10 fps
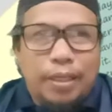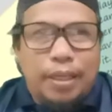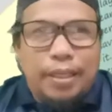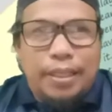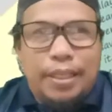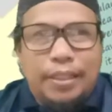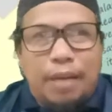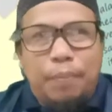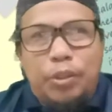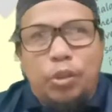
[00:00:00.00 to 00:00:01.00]
in this
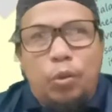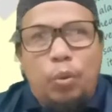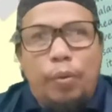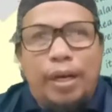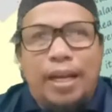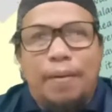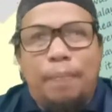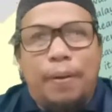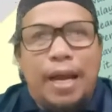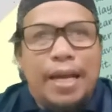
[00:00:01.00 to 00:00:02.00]
episode, we will
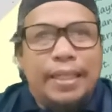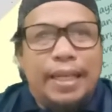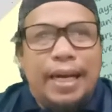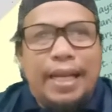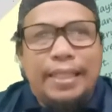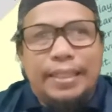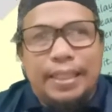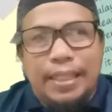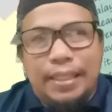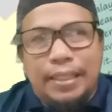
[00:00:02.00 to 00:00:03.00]
apply the
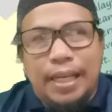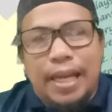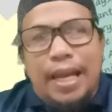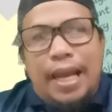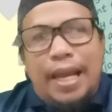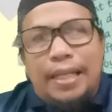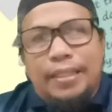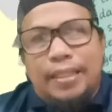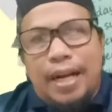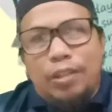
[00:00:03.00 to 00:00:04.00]
lessons
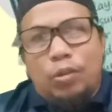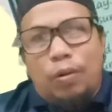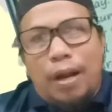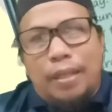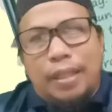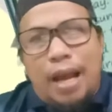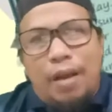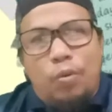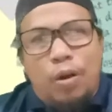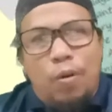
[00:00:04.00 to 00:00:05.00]
and try to write
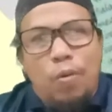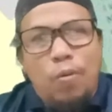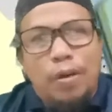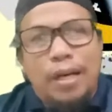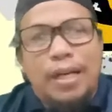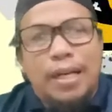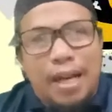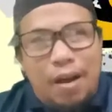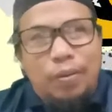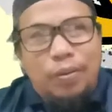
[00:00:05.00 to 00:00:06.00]
our own
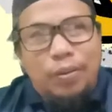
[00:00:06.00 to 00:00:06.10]
account.